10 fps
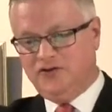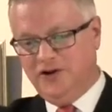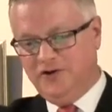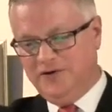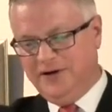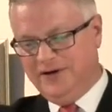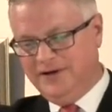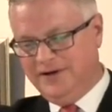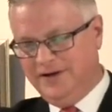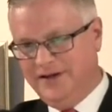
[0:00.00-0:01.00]
So
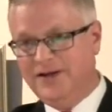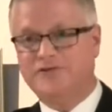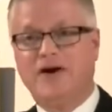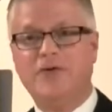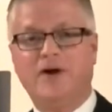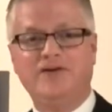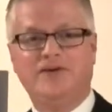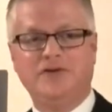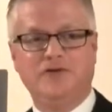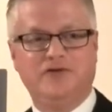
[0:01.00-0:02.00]
he does find a way to
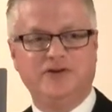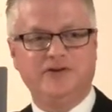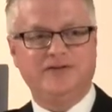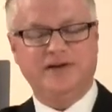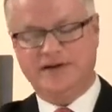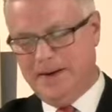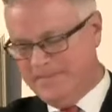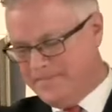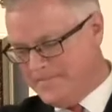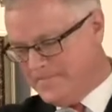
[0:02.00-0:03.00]
see Lucy, and he said,
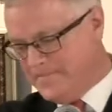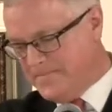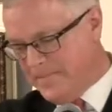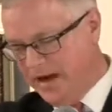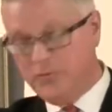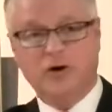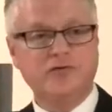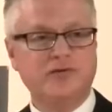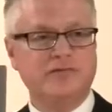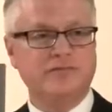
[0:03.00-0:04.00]
um, I'm,
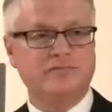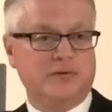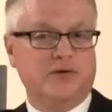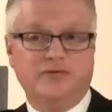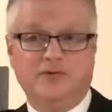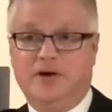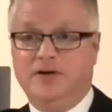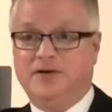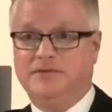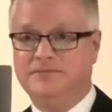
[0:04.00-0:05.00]
going to the, I'm going to
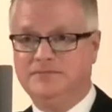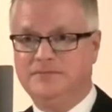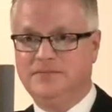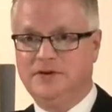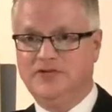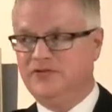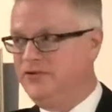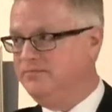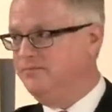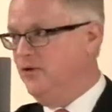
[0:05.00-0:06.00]
America. She
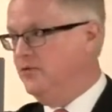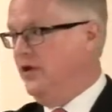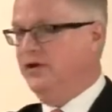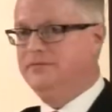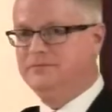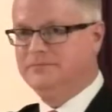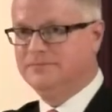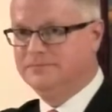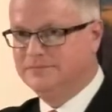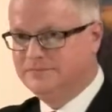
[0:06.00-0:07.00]
said, okay.
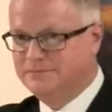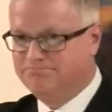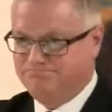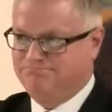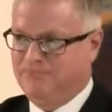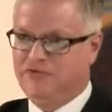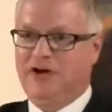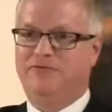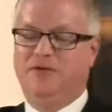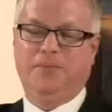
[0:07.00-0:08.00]
She's
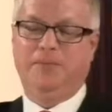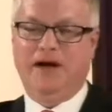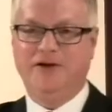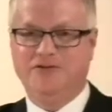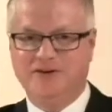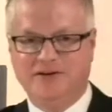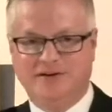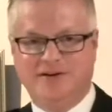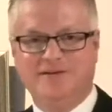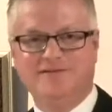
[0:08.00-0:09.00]
going to flip about it. She
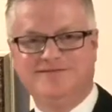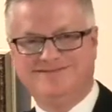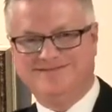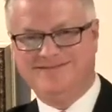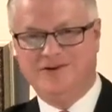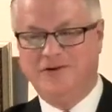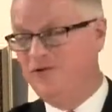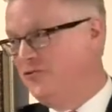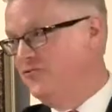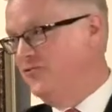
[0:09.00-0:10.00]
didn't care,
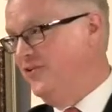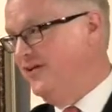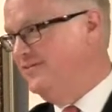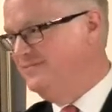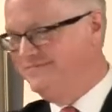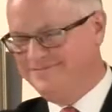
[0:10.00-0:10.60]
or so she said.